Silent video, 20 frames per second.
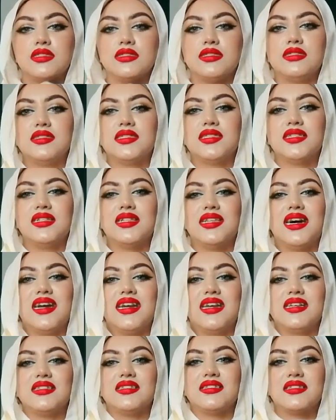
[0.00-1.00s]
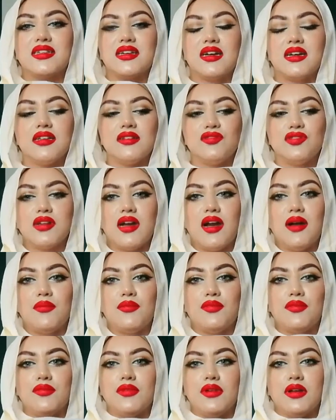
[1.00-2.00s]
It's a light hijab.
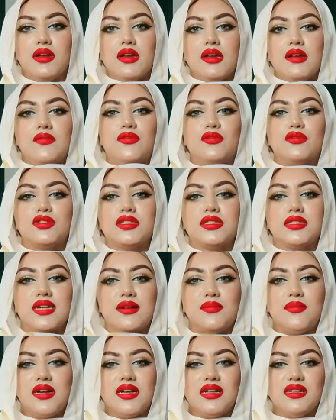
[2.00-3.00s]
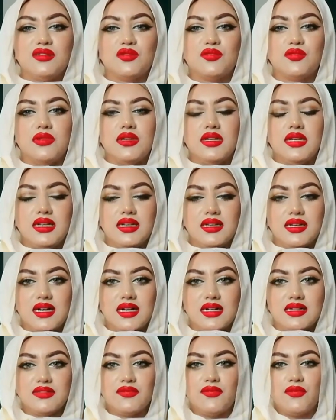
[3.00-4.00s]
For summer, it's really
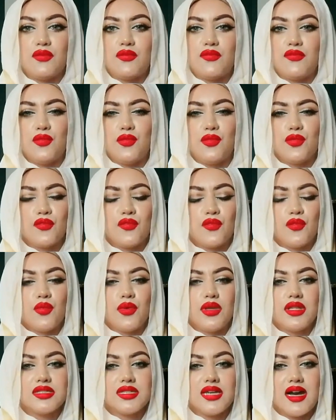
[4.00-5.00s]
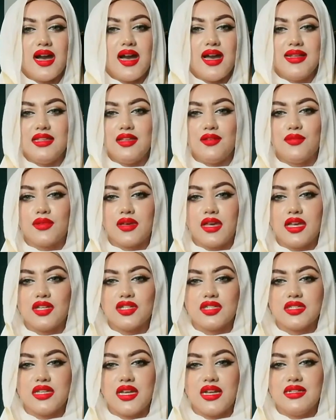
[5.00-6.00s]
nice. For winter, any
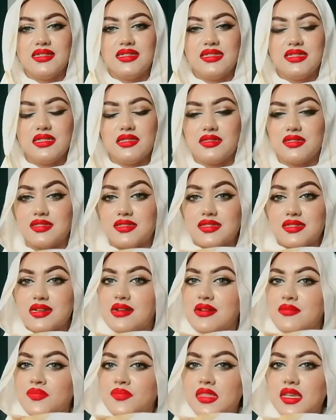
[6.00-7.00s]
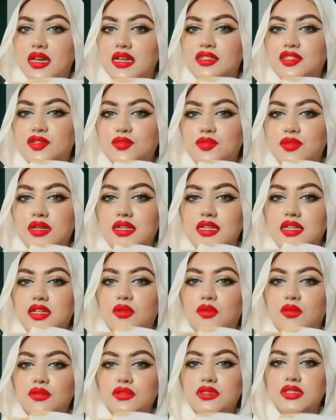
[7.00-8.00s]
occasion, any seasons, it's really
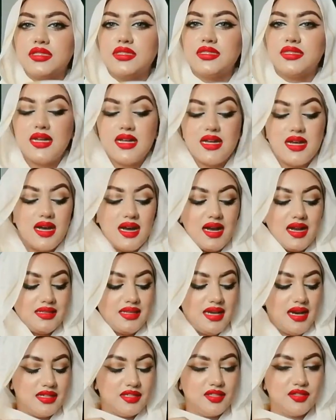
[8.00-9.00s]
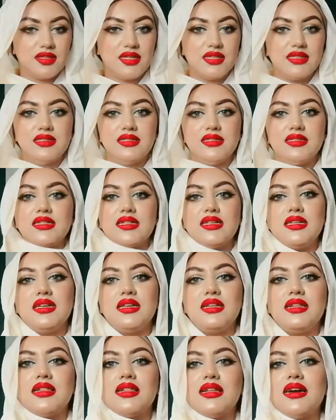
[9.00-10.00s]
gorgeous. And as you can see
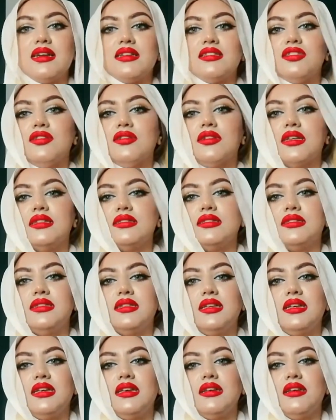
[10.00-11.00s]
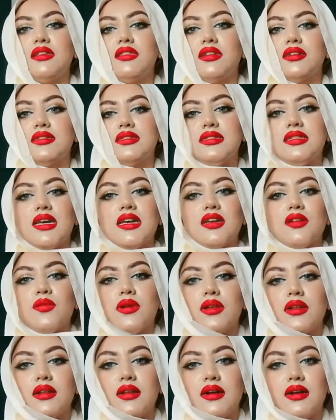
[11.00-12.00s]
in light, you can see the
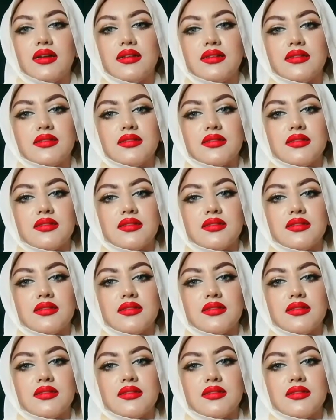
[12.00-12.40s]
sequin light.